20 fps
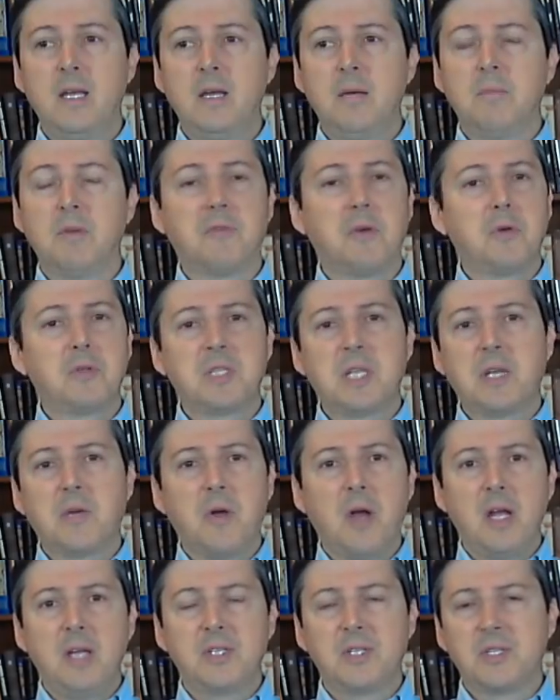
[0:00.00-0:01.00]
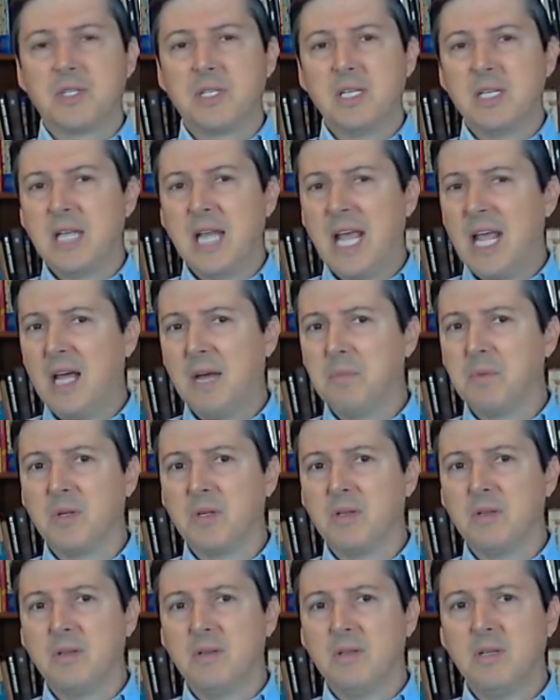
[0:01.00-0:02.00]
But folks, that crisis didn't happen.
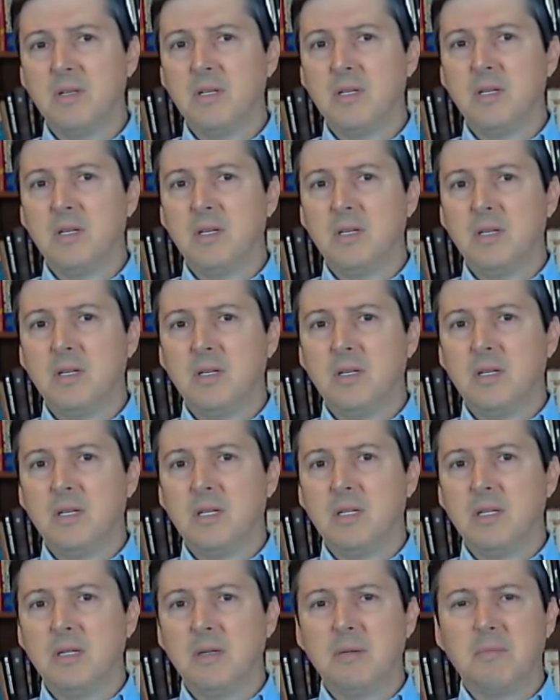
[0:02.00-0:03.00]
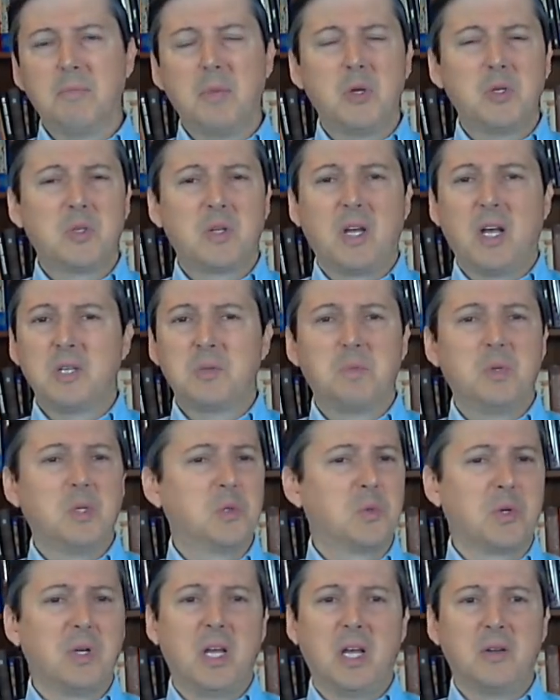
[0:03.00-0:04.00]
Most hospitals
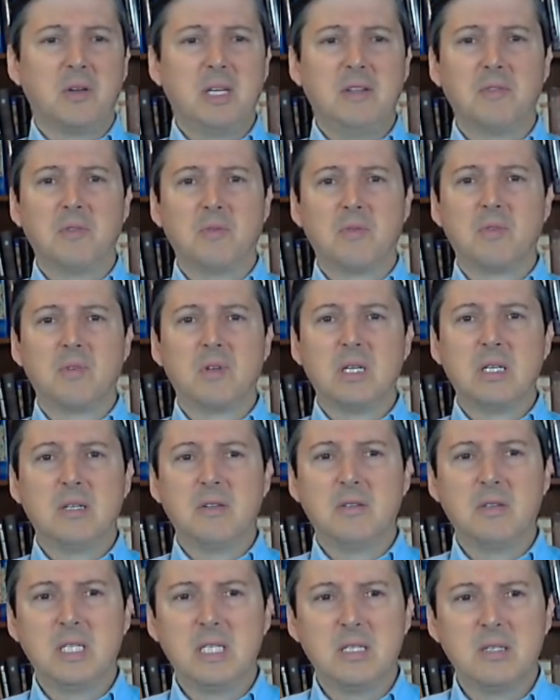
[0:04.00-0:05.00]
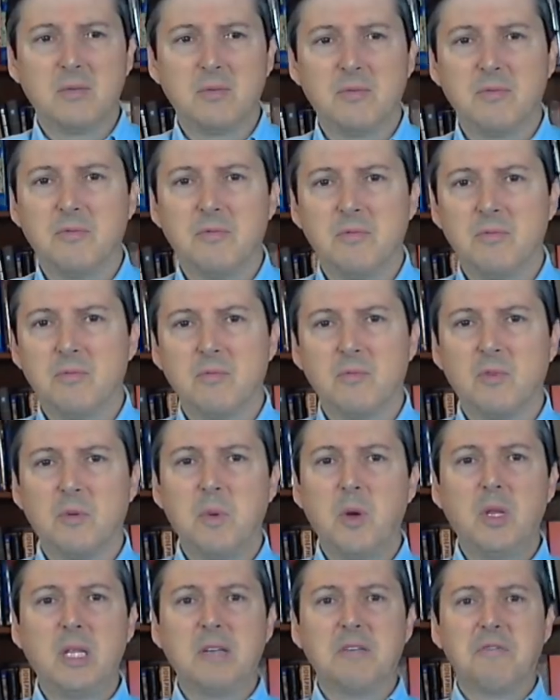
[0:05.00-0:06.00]
were not even
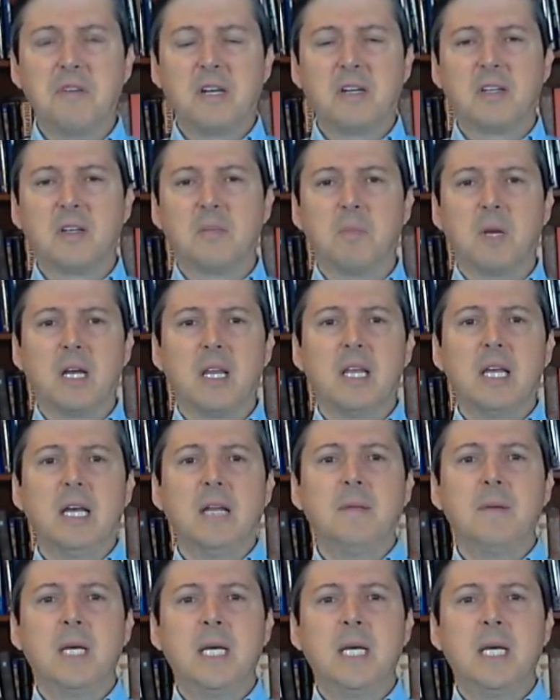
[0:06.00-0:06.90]
remotely affected by that.